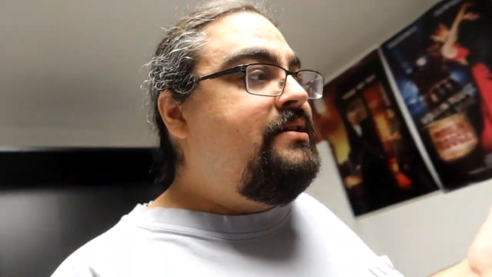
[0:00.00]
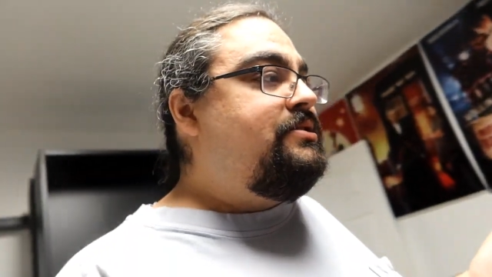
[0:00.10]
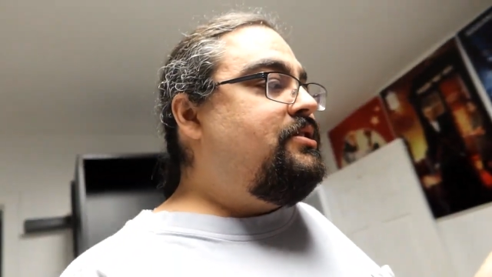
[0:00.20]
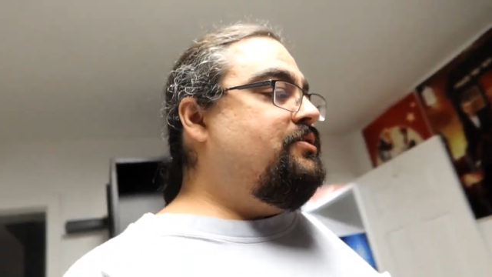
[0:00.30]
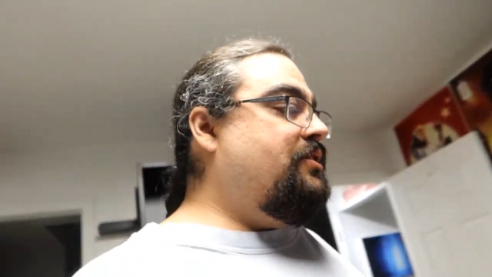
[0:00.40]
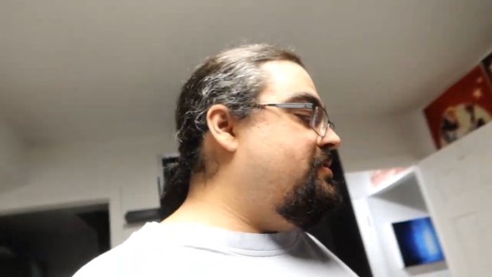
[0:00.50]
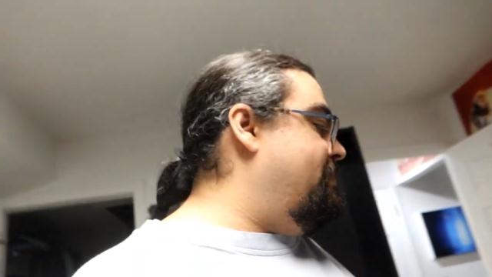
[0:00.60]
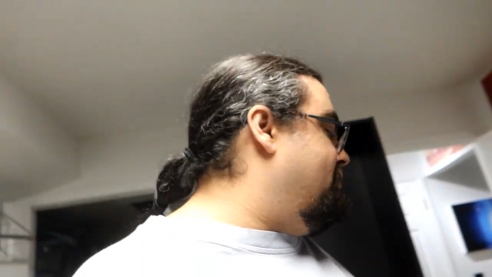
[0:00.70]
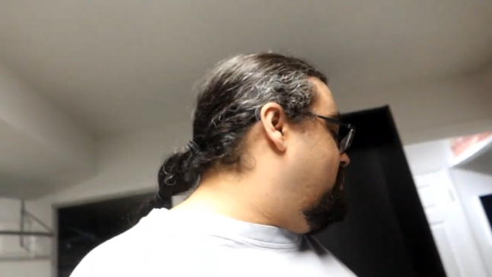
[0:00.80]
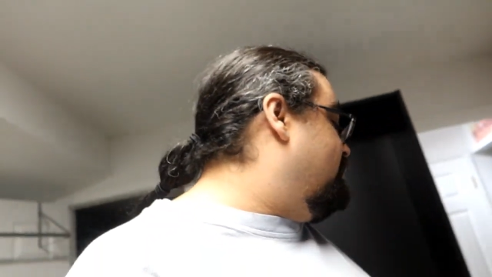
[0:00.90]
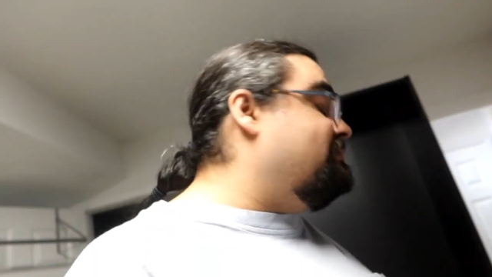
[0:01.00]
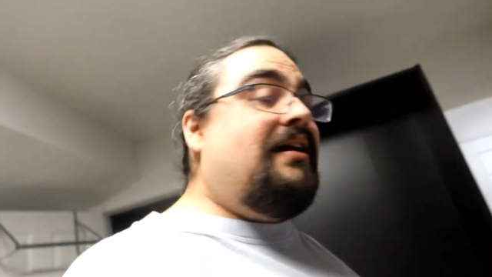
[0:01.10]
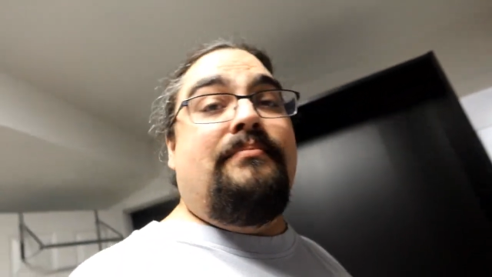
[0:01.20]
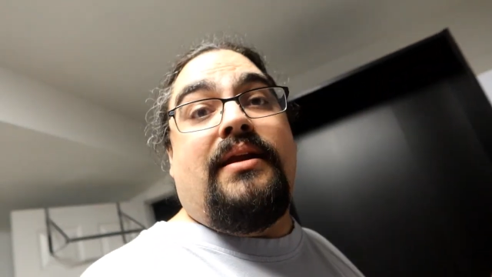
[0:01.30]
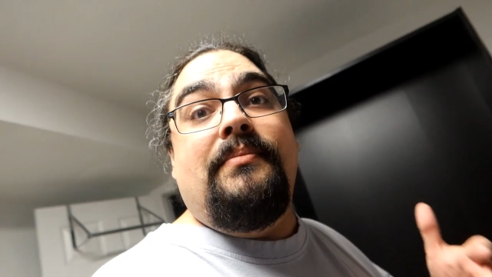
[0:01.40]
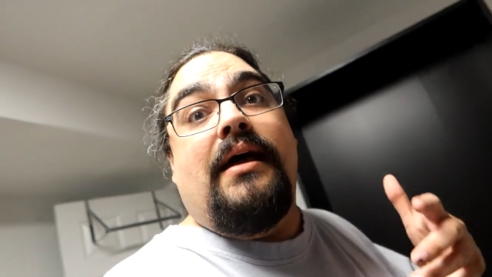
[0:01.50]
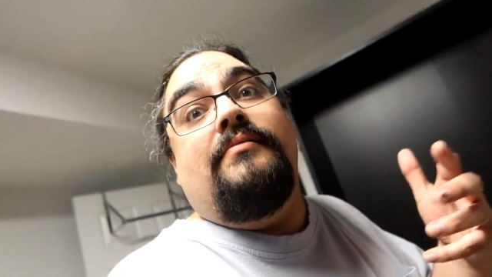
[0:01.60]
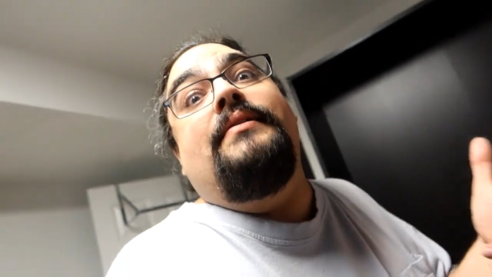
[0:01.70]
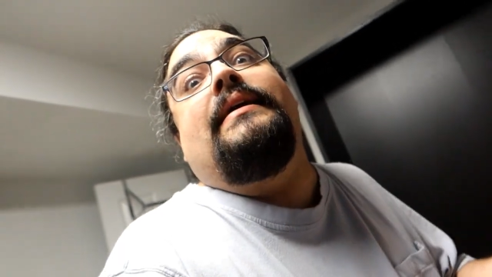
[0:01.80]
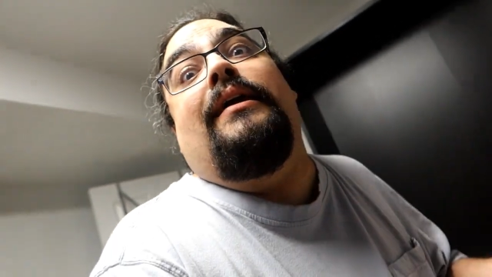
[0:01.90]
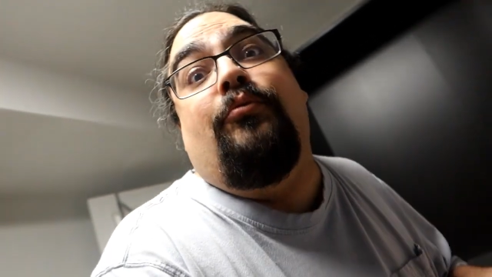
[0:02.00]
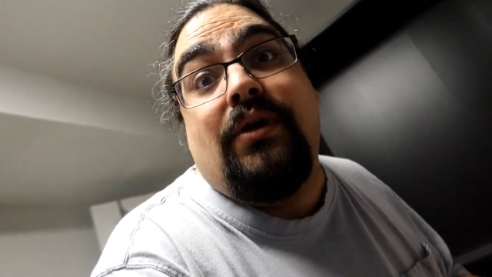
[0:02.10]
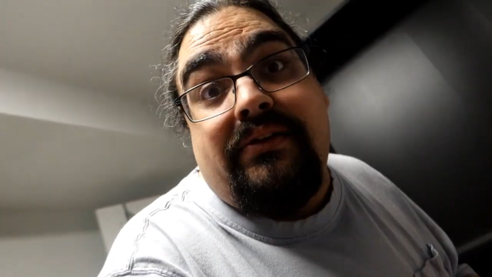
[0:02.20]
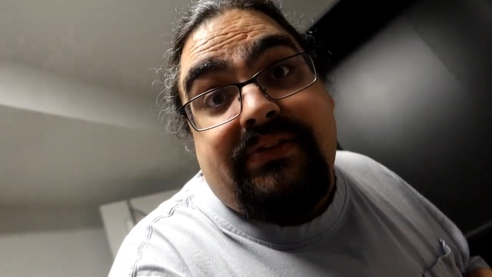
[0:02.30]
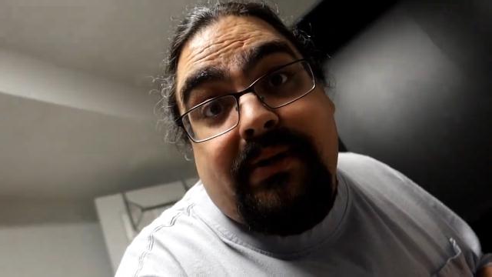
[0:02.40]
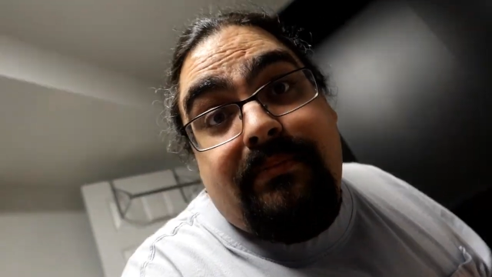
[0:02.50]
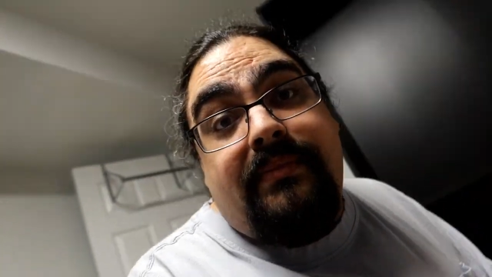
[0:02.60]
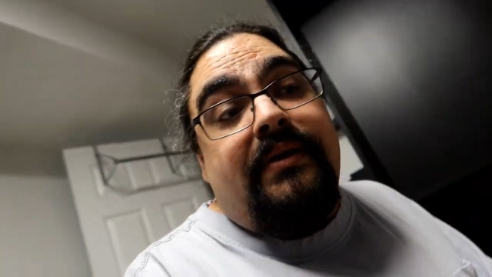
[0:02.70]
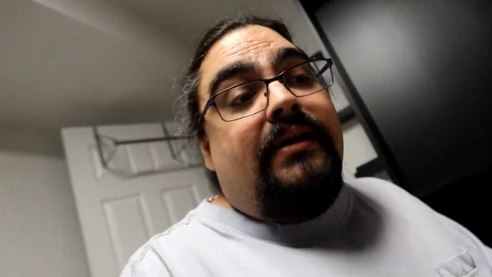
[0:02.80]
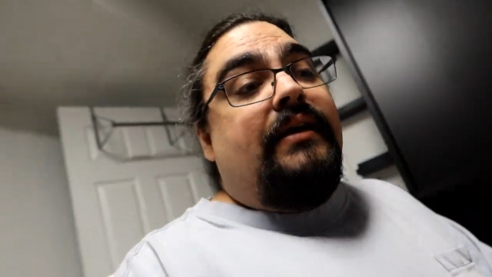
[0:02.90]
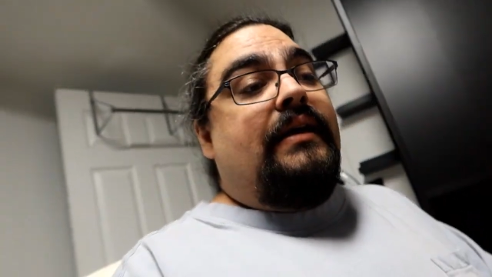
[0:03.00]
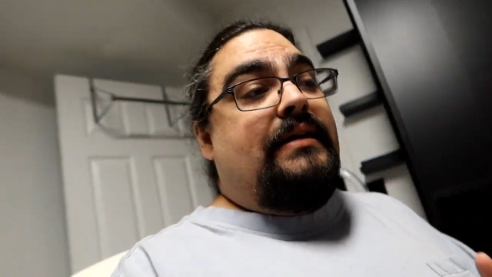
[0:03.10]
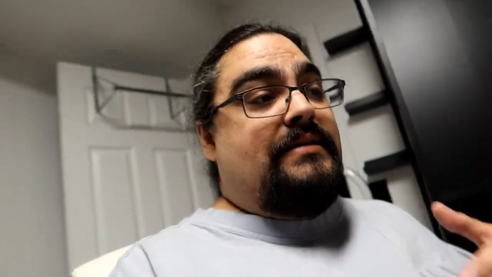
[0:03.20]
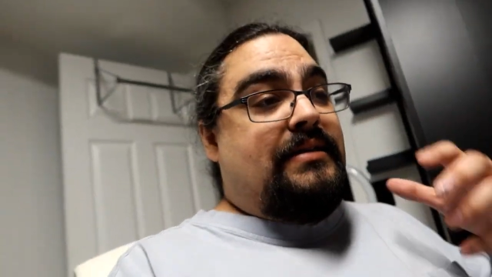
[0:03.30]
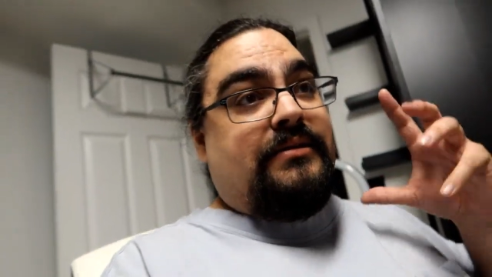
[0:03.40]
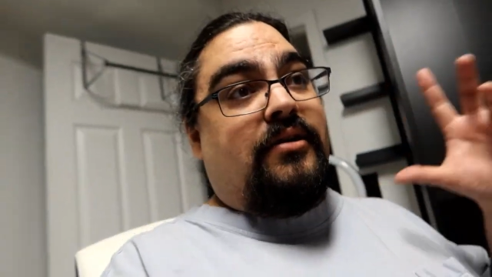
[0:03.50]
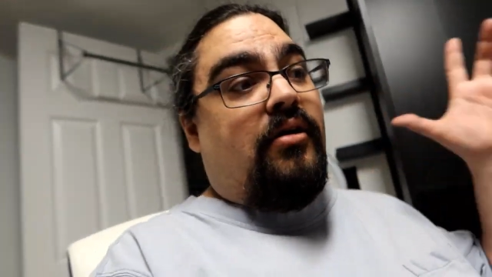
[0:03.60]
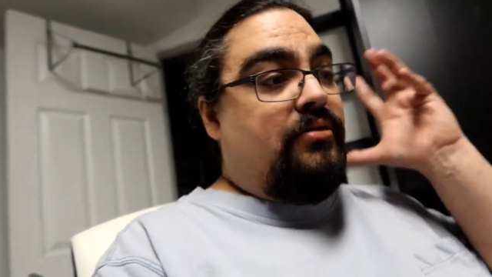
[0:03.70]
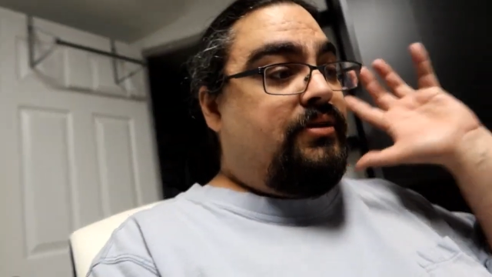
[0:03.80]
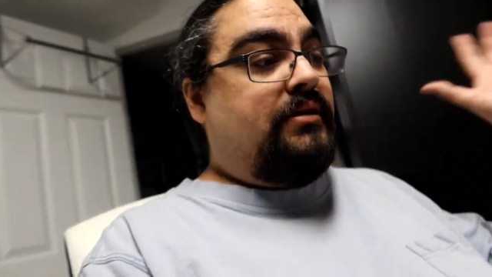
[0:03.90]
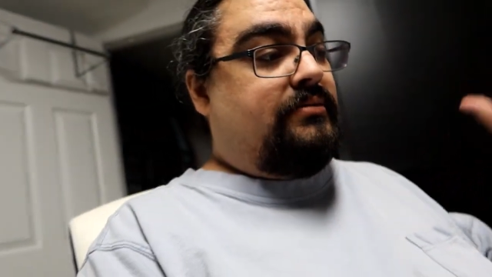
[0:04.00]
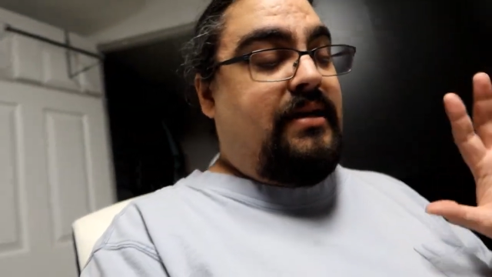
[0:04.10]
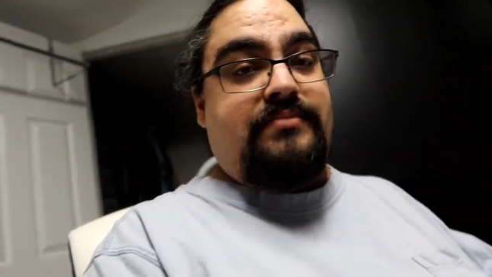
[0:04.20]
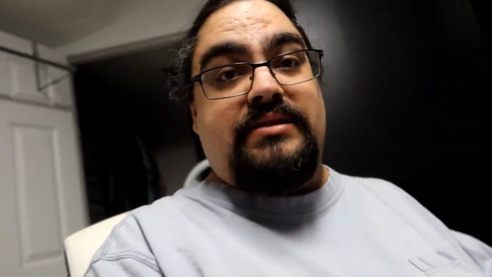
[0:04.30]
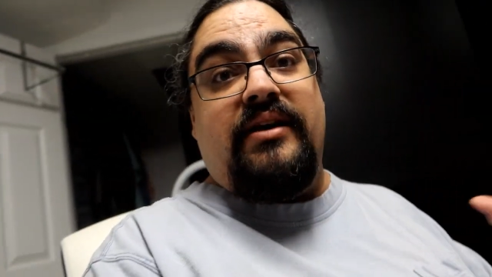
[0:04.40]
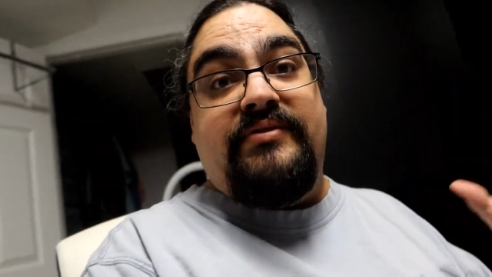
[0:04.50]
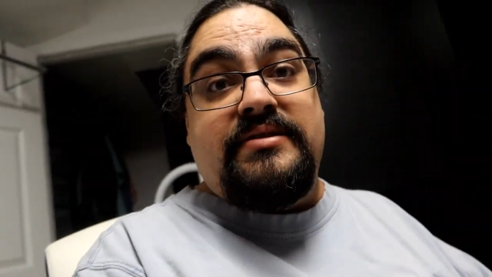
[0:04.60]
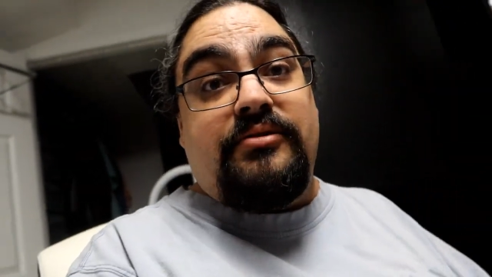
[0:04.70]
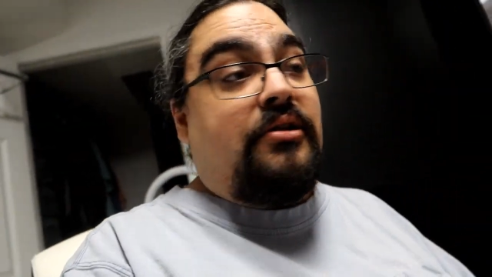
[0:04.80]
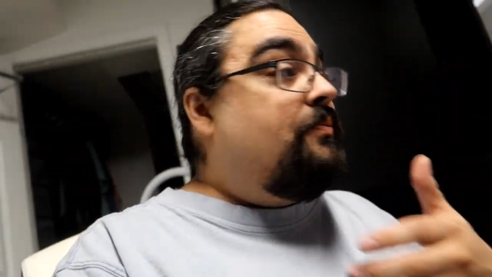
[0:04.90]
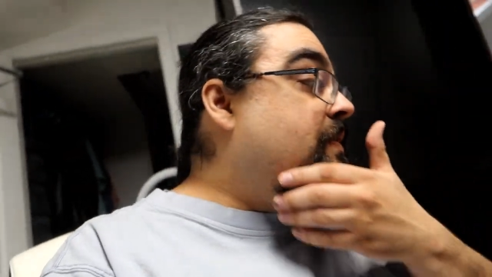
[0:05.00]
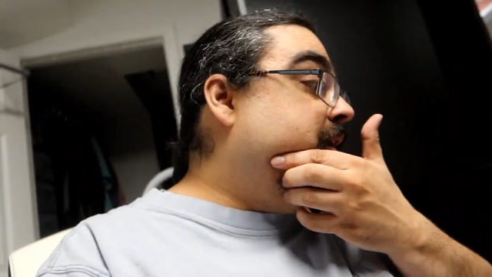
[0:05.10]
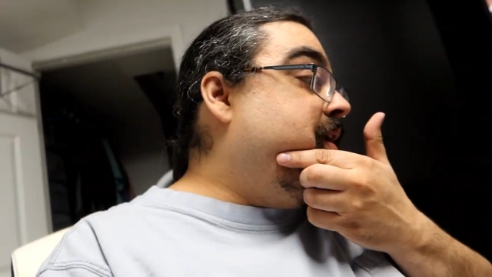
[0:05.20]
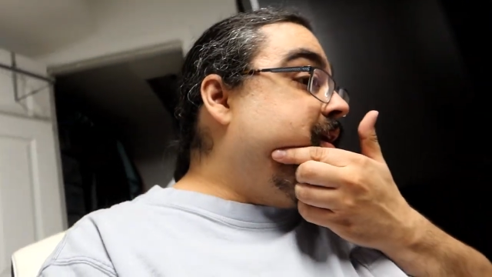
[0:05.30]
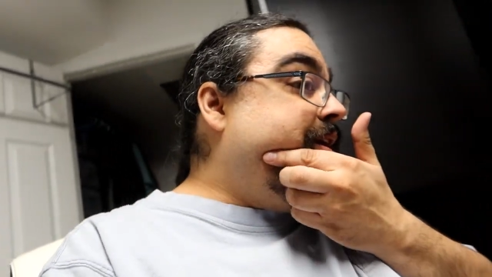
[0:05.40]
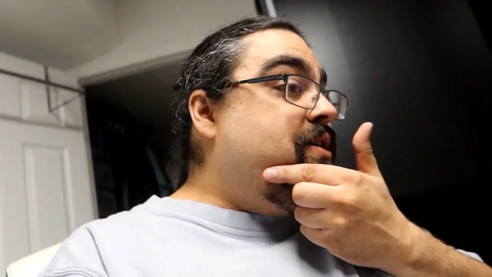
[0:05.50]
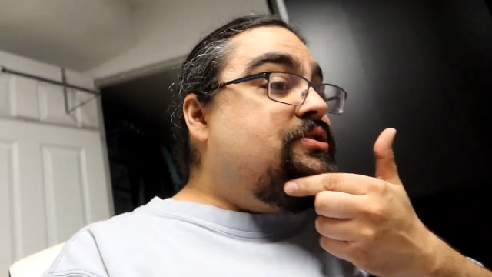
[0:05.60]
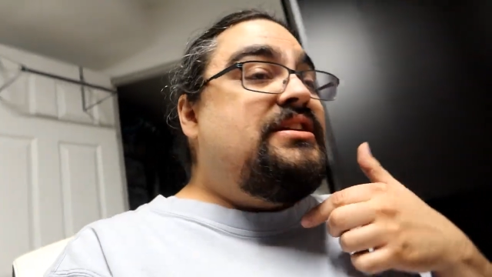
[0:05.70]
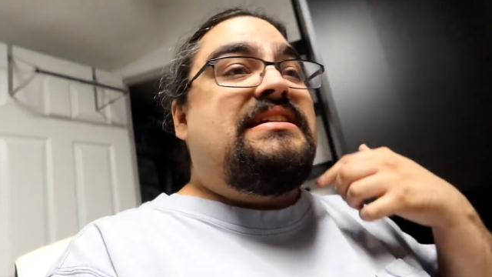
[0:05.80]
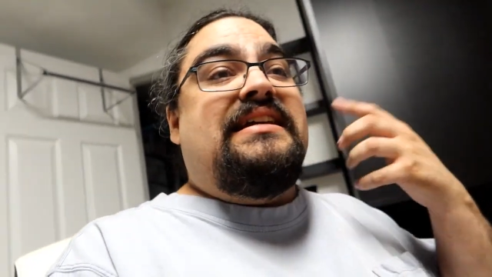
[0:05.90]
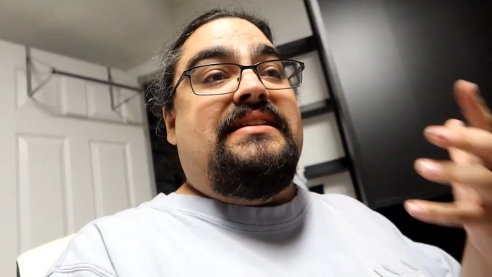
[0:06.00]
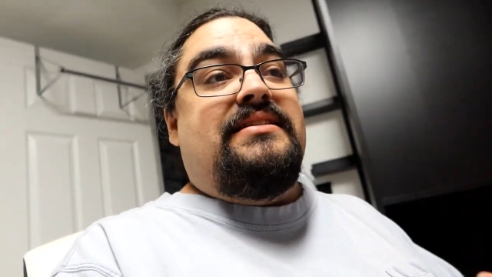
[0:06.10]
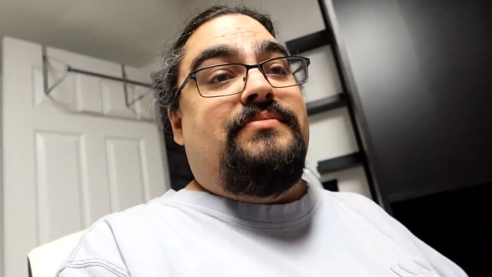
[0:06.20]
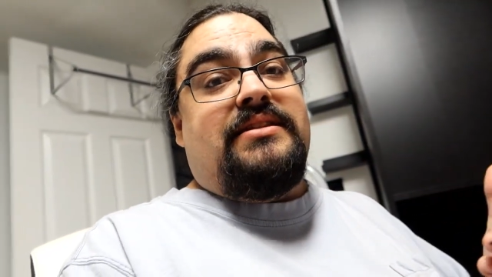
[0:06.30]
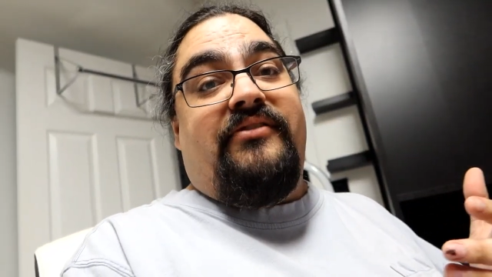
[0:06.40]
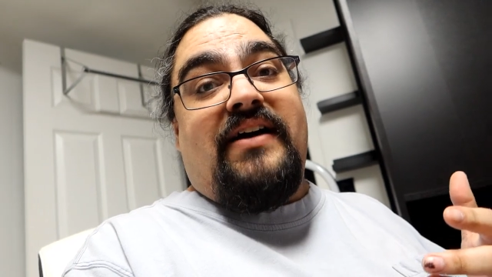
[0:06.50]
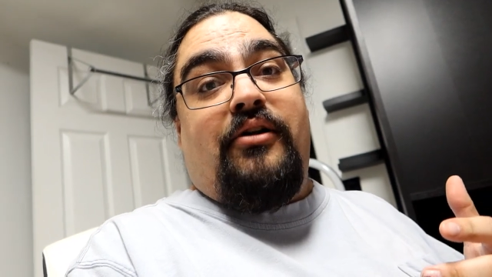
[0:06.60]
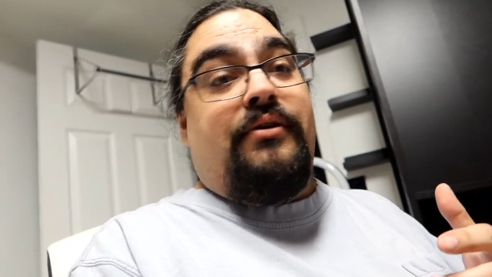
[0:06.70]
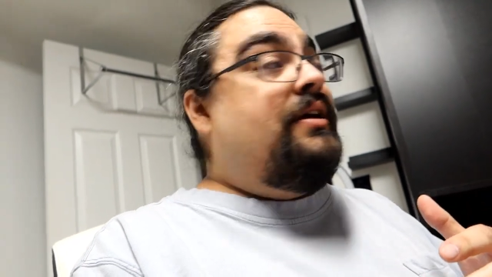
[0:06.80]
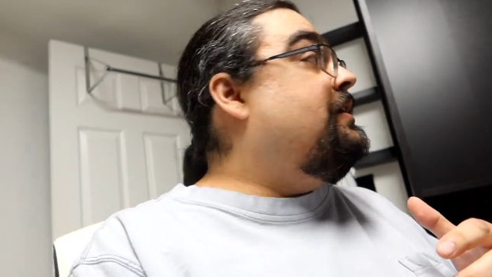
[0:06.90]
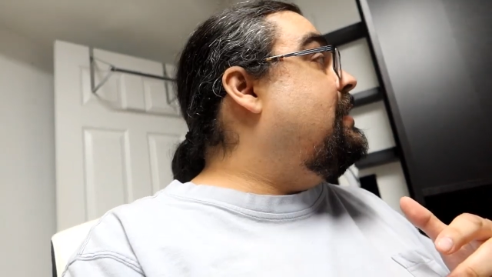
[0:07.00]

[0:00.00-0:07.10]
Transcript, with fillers: So they're gonna be part of the claim, but I'm not allowed to get rid of them until all the claim stuff is through. So just getting some stuff out.